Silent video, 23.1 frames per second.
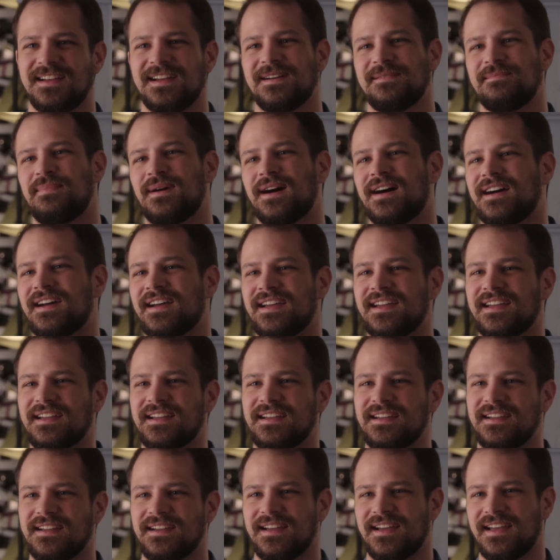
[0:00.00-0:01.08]
by
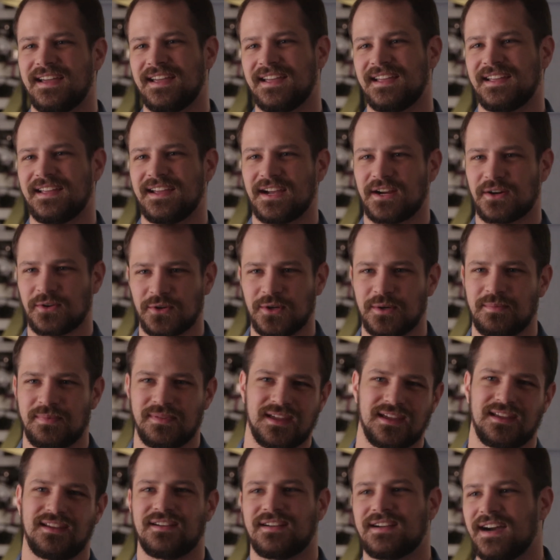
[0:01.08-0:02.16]
a group
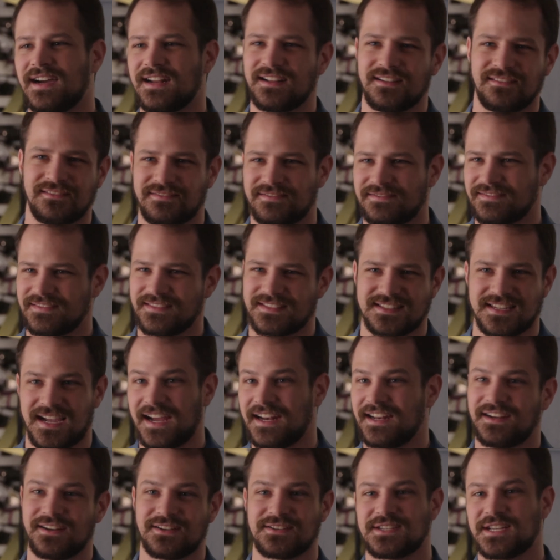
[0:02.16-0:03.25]
that you're kind of
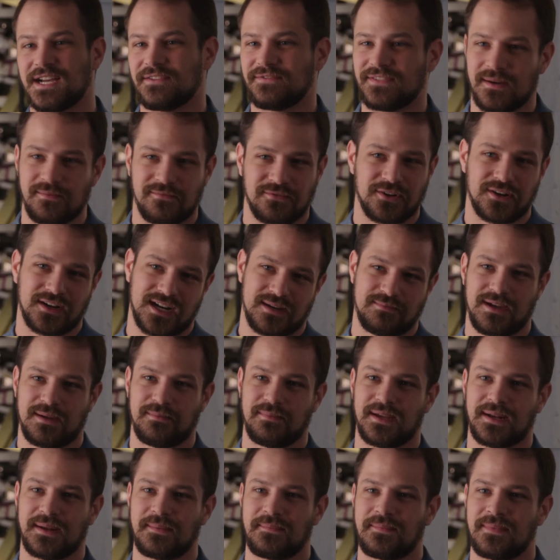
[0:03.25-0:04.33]
signing yourself up for a
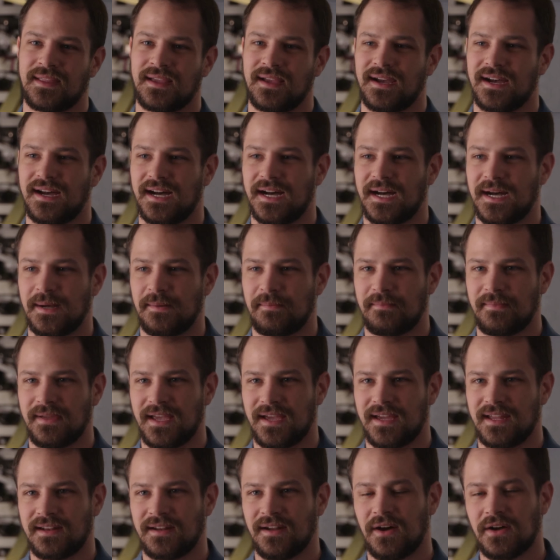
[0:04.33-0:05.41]
commitment.
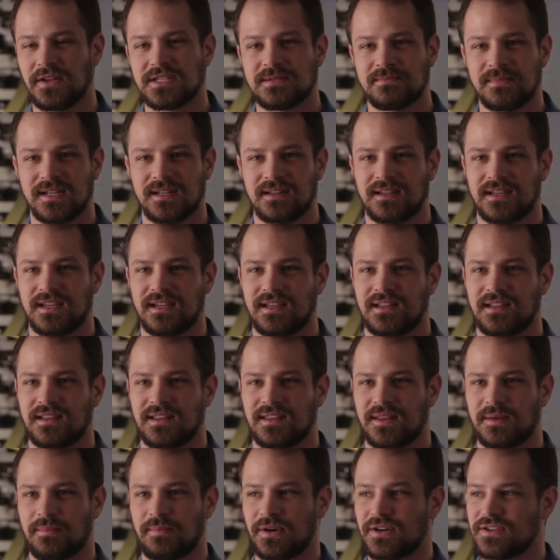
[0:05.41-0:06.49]
And ultimately,
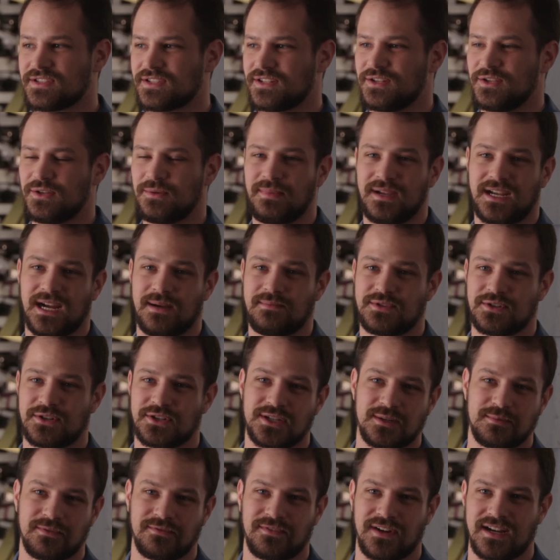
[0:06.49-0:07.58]
the person who becomes your
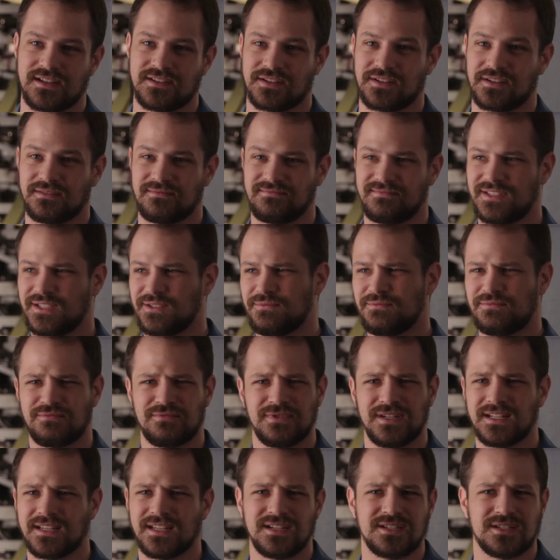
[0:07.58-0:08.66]
supervisor, you
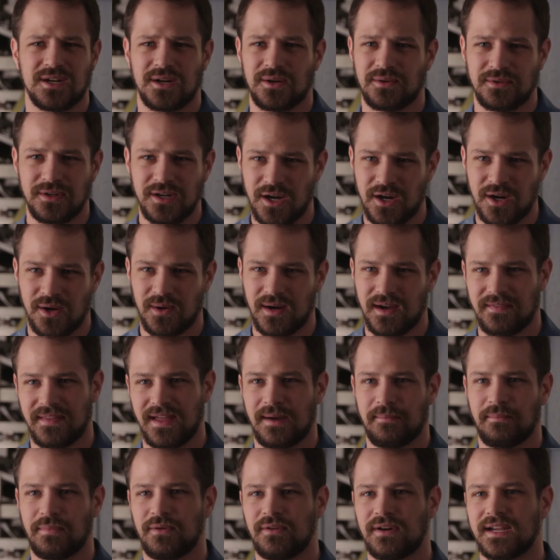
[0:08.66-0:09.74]
really don't know at
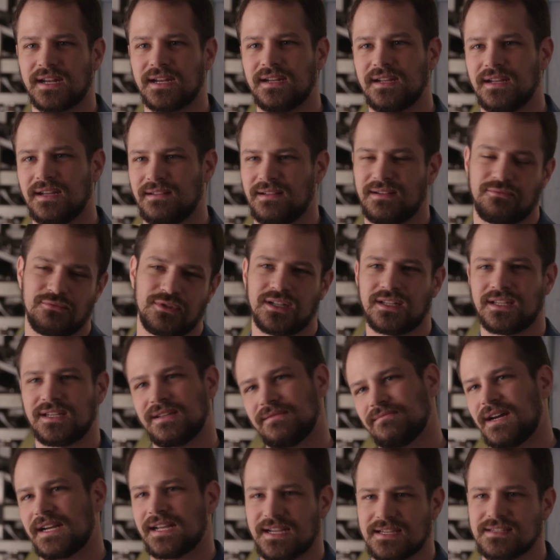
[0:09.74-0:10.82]
that point. Really,
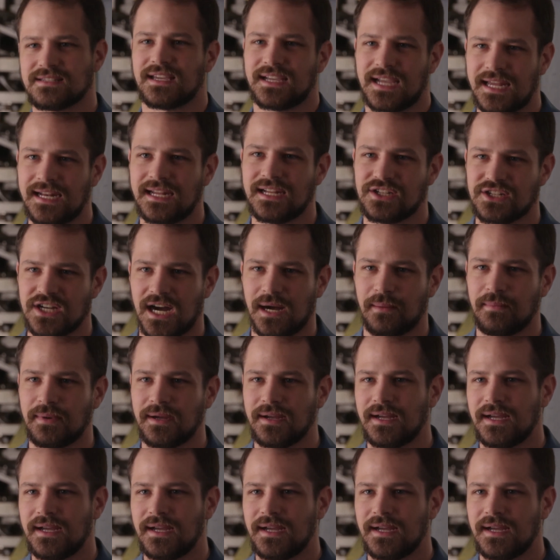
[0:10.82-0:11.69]
I guess like any job.